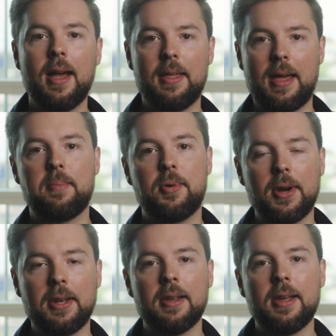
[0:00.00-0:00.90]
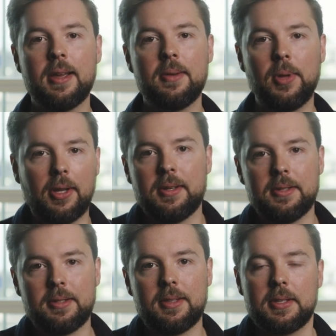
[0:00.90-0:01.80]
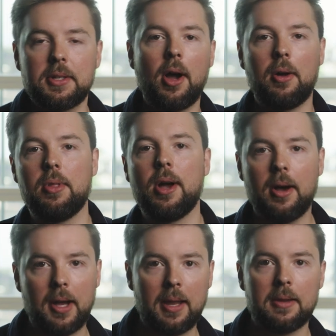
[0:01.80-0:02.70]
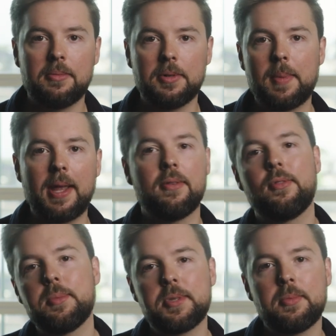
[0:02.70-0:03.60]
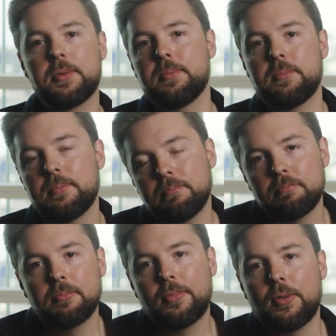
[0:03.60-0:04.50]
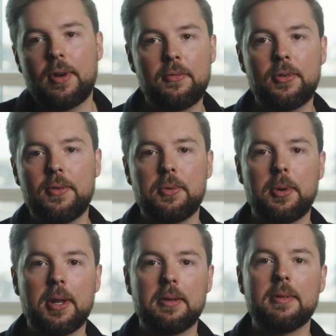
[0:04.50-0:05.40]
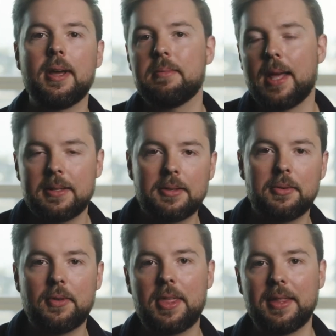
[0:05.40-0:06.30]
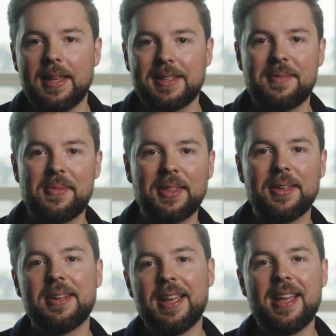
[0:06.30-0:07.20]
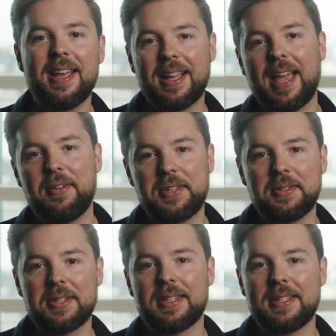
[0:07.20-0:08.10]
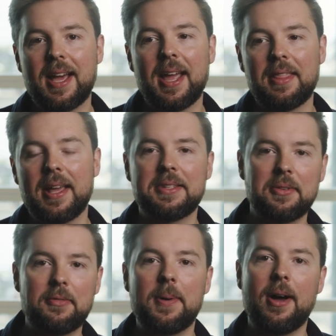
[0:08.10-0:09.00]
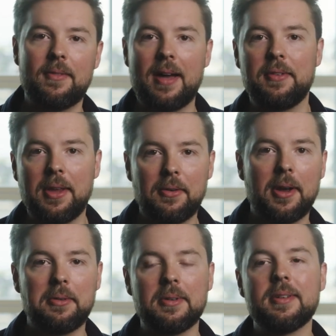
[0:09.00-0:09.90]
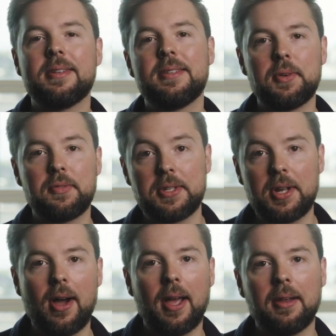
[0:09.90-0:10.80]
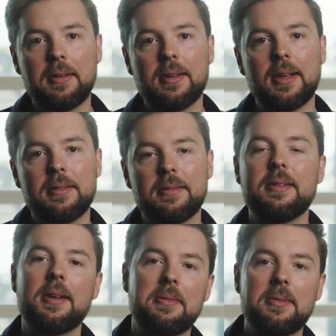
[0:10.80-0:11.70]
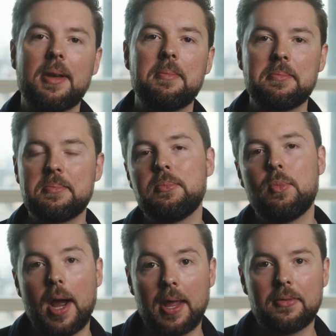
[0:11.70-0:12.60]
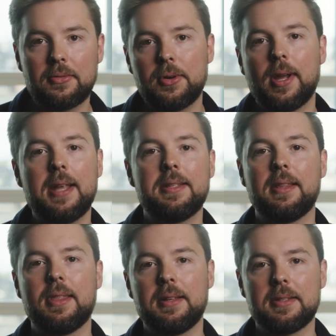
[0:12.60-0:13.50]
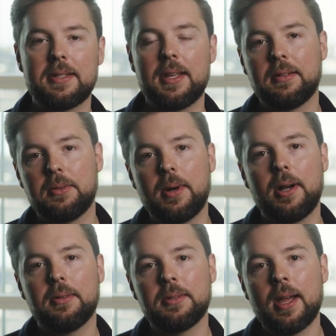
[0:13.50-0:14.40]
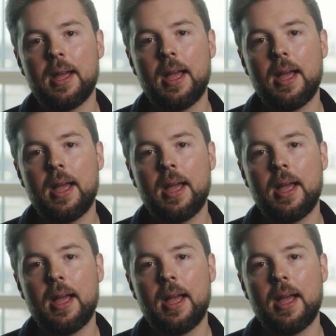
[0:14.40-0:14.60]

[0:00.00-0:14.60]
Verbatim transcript: at that point because the style that I was making films in wasn't for, for everyone and, and that's sort of I think that's something that carries on to this day, and that's sort of part of having your own sort of style and, and, and, and way of creating things and seeing the world.